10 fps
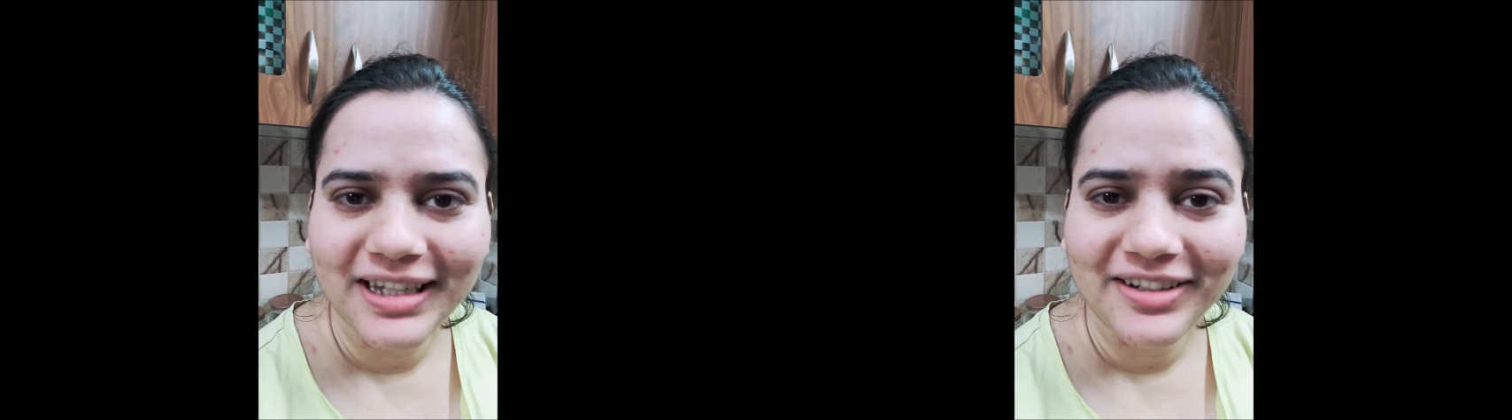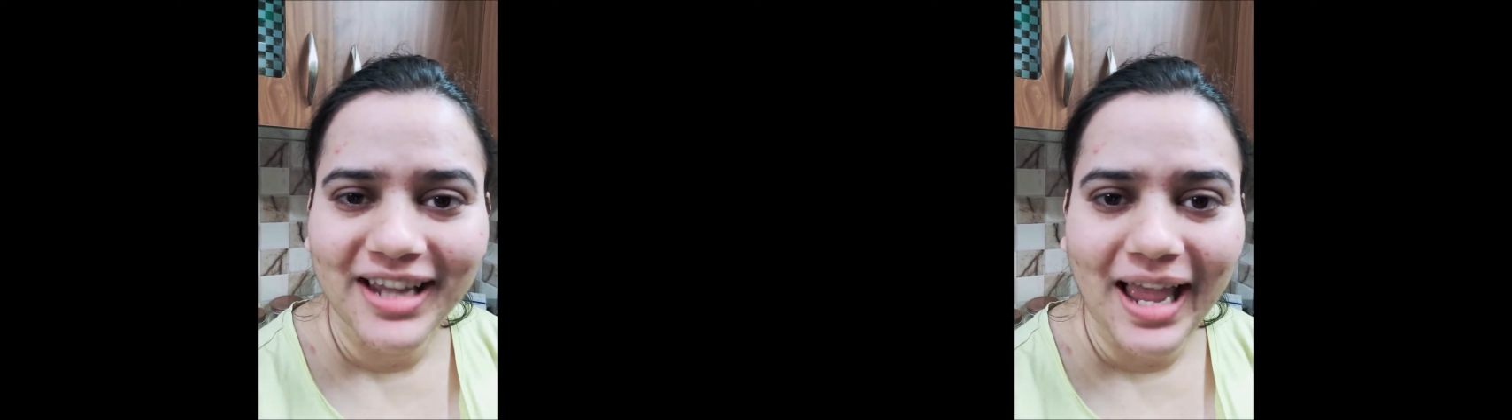
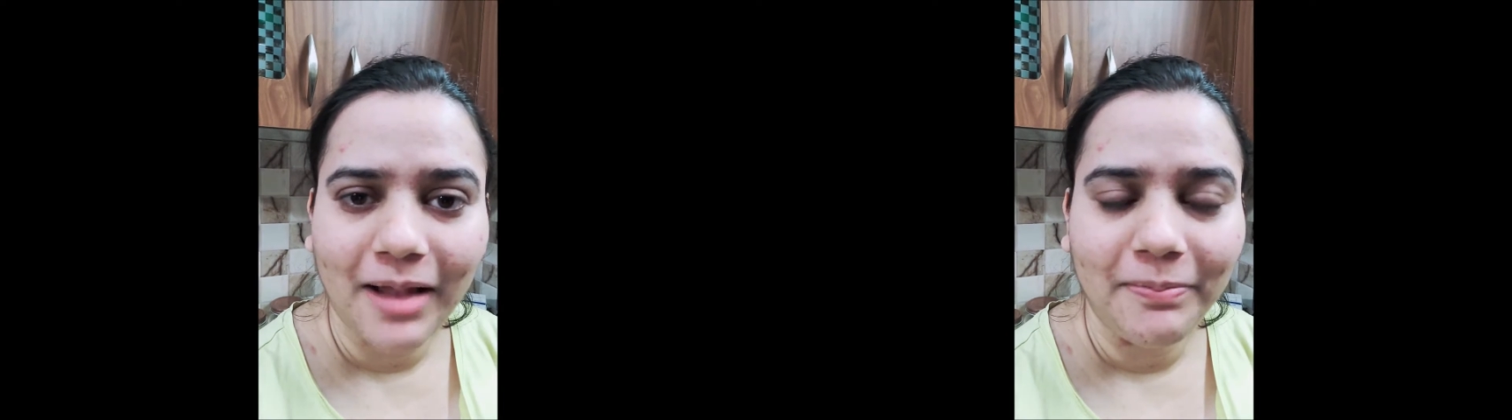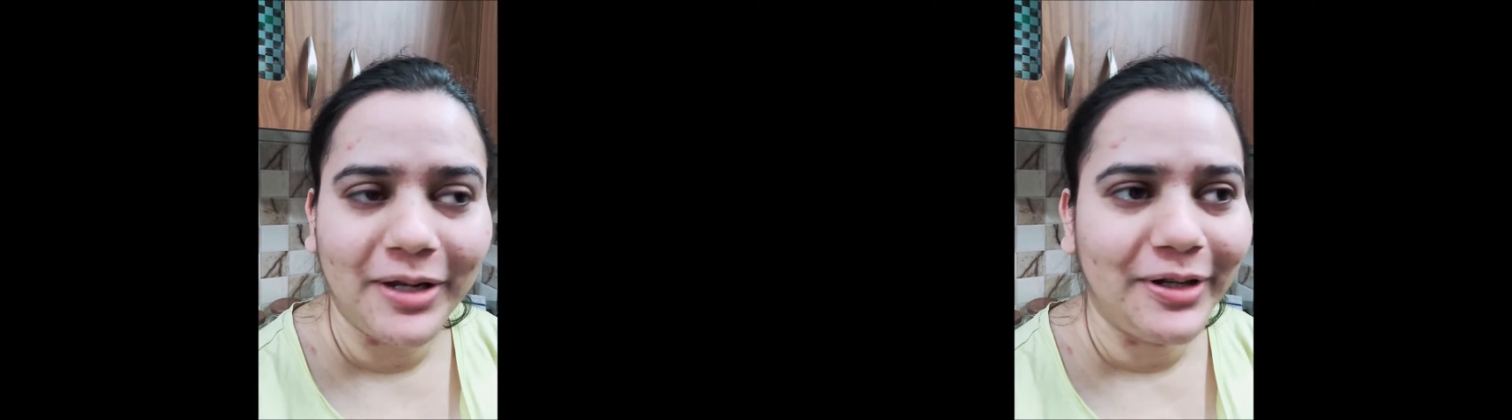I'll be
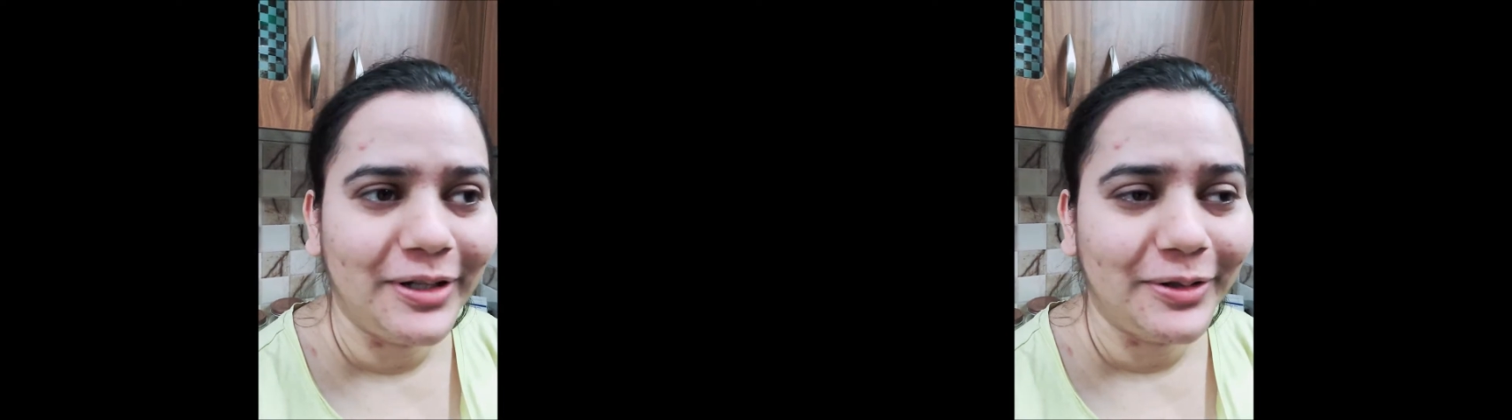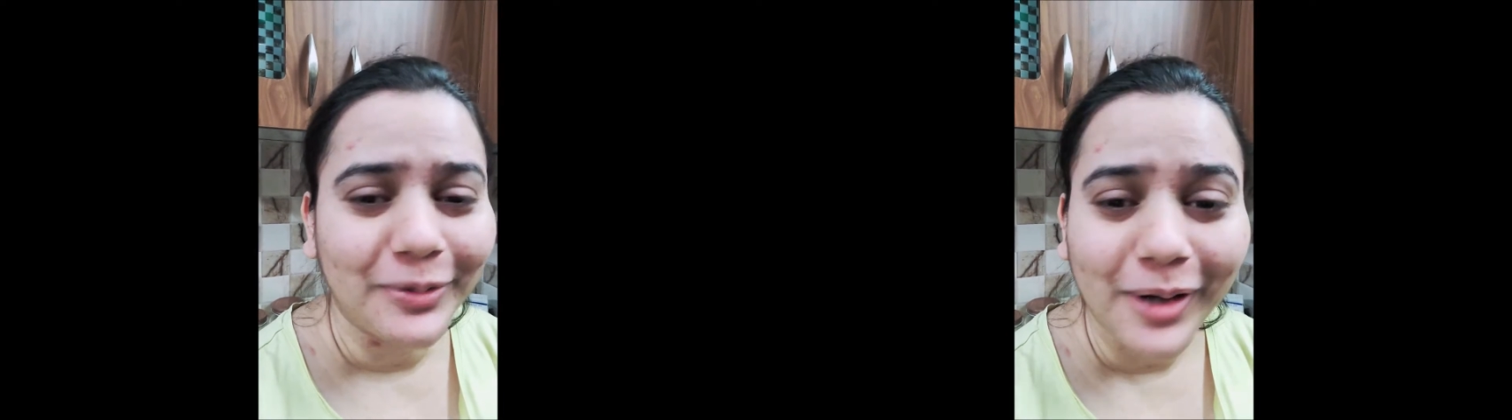going to
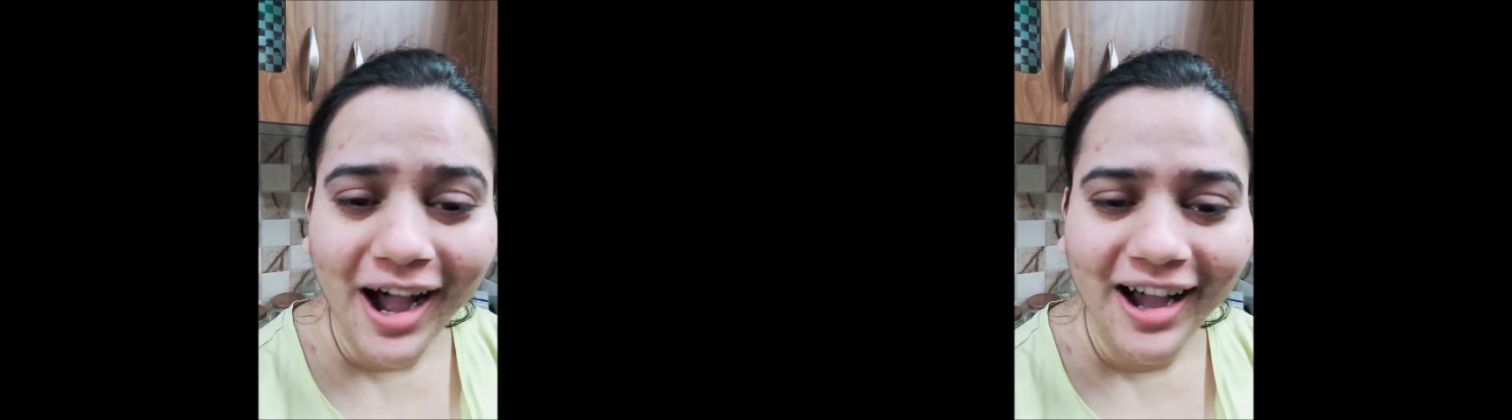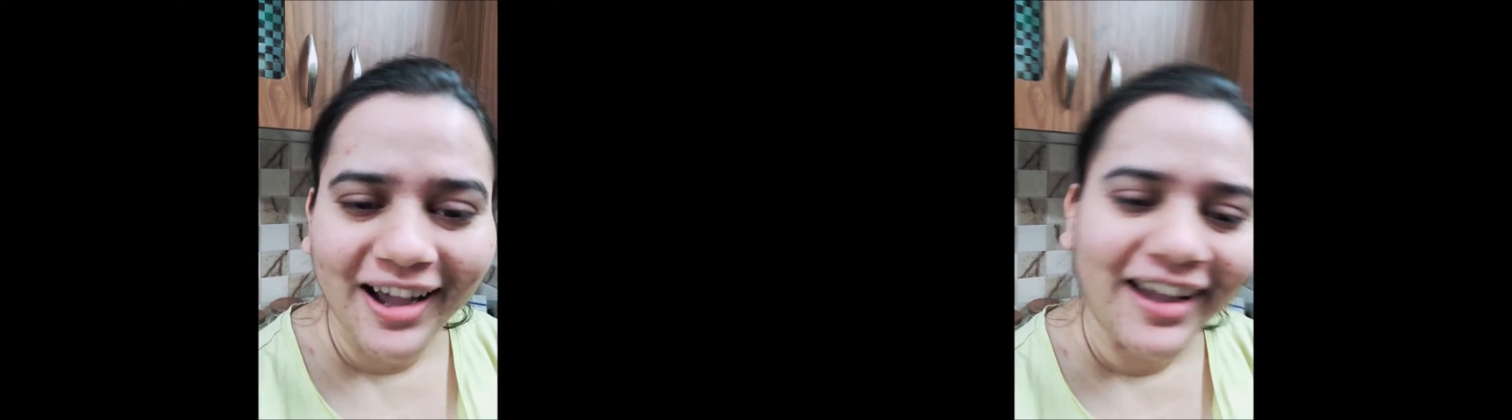Goa,
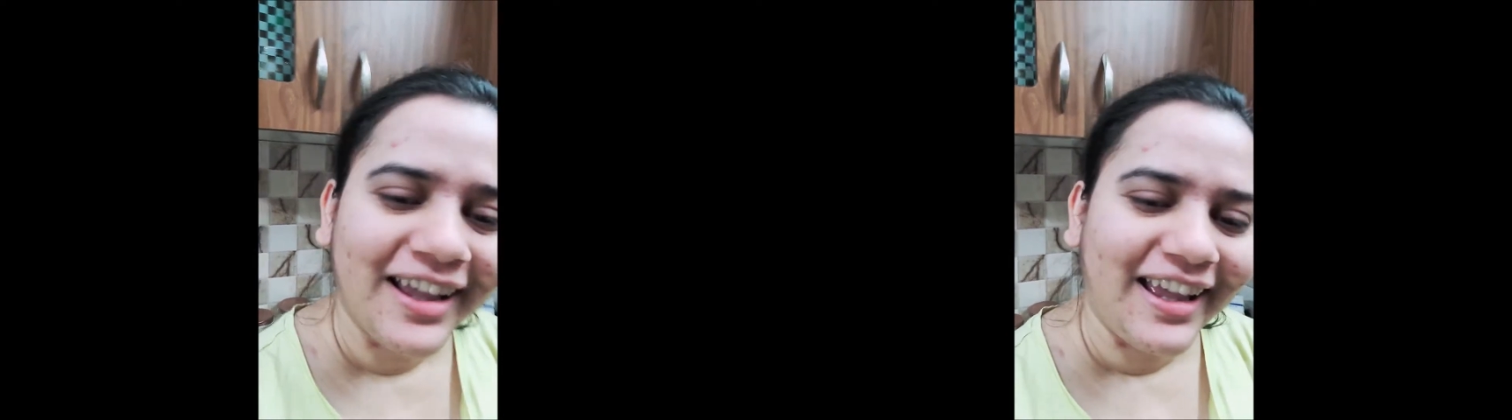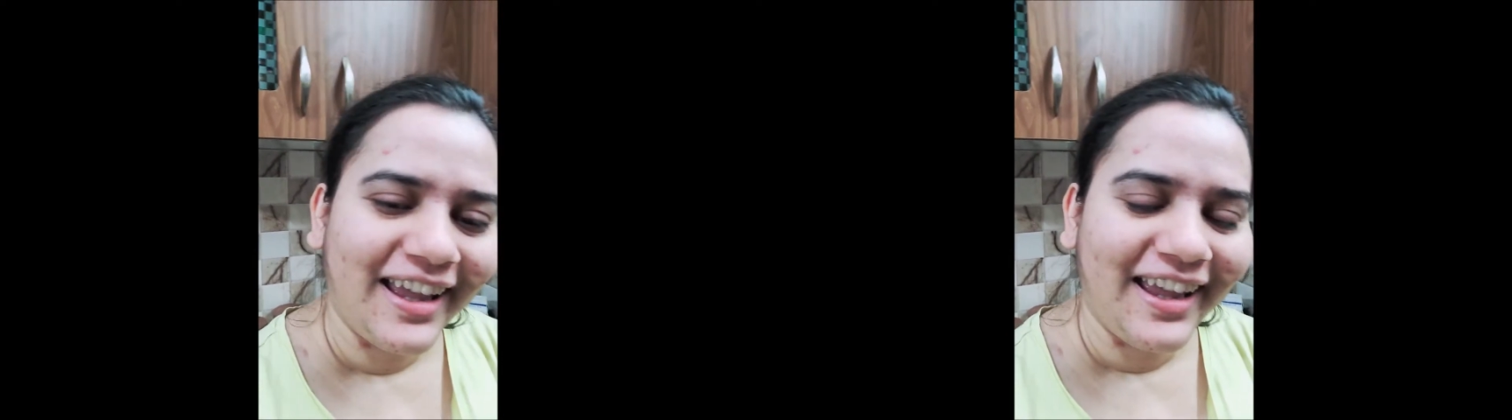
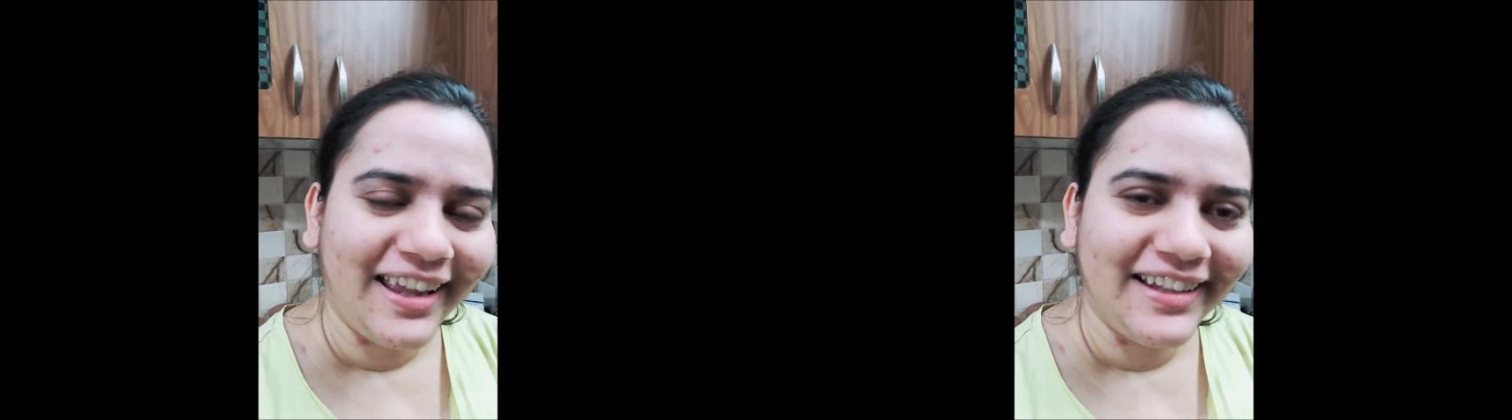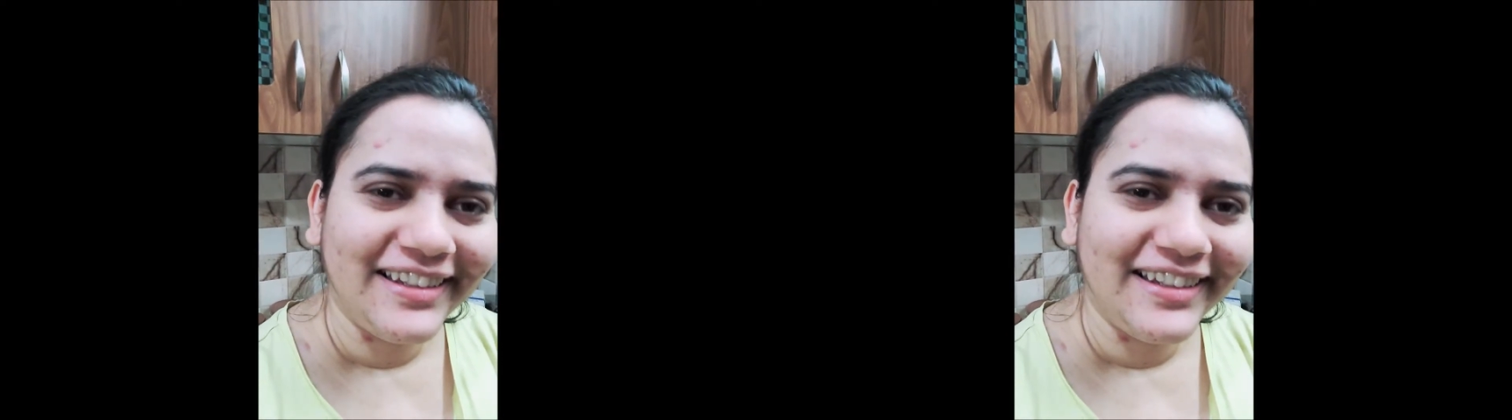and